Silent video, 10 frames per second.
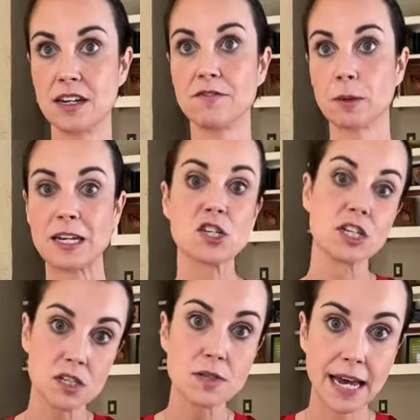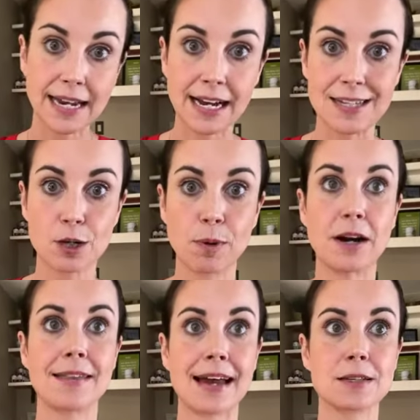inflammation so cytokines are
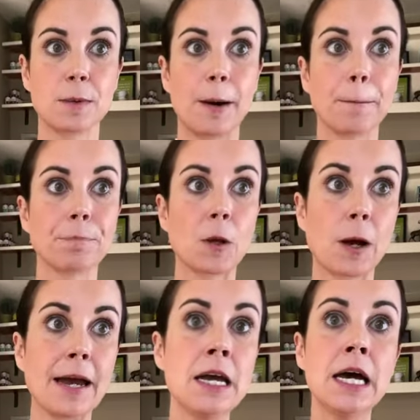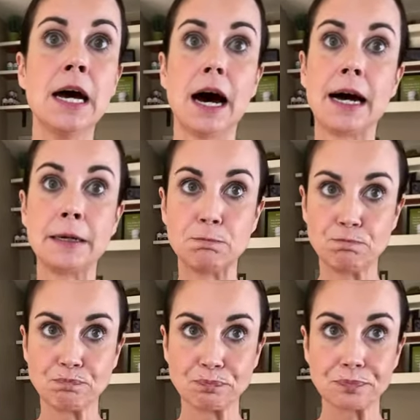part of that as well okay
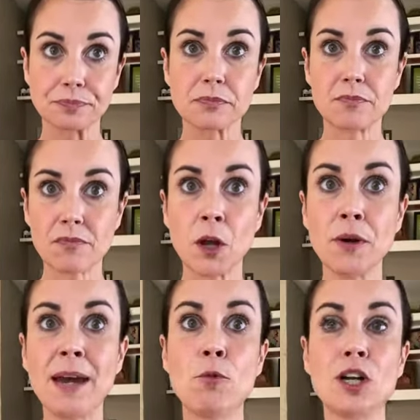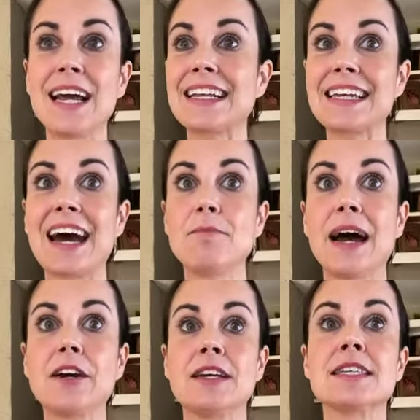um, Okay, more likely to have
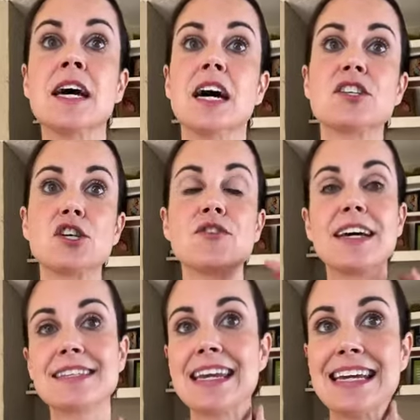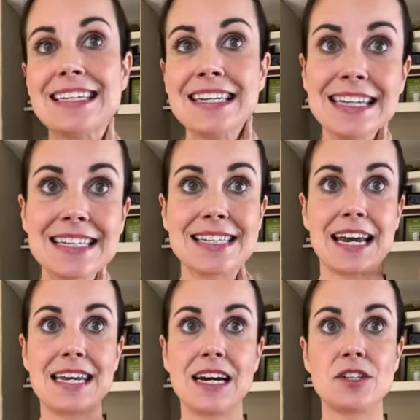migraines. A 2018
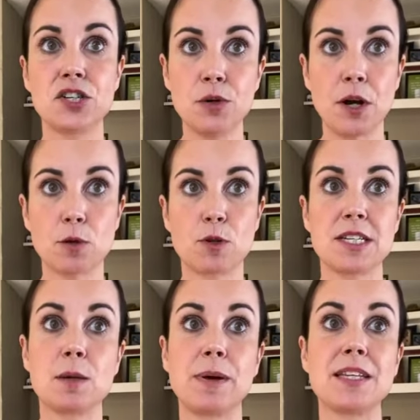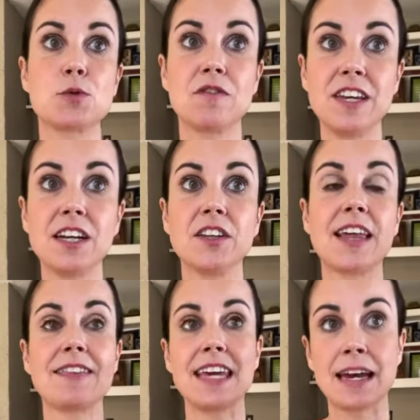study on 200 participants revealed
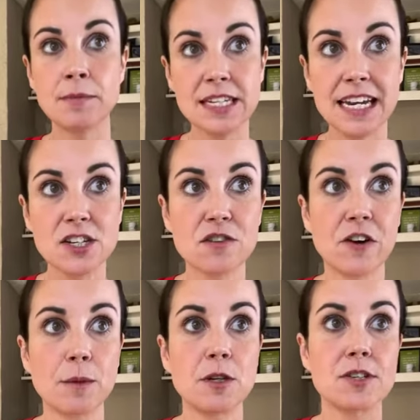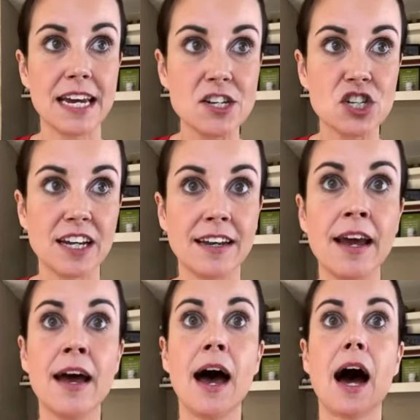that the MTHFR mutation
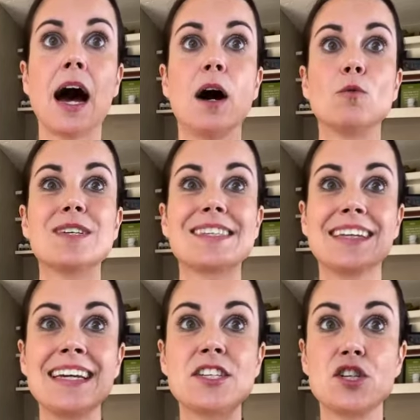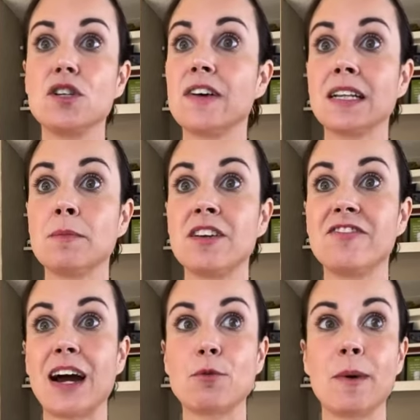uh, was linked to development of
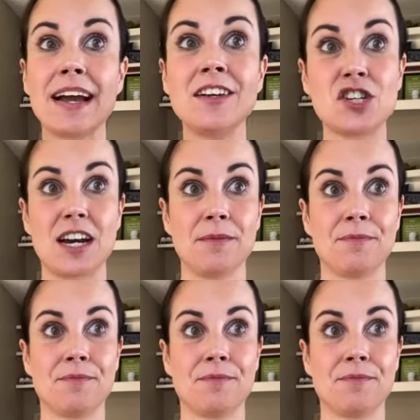fibromyalgia.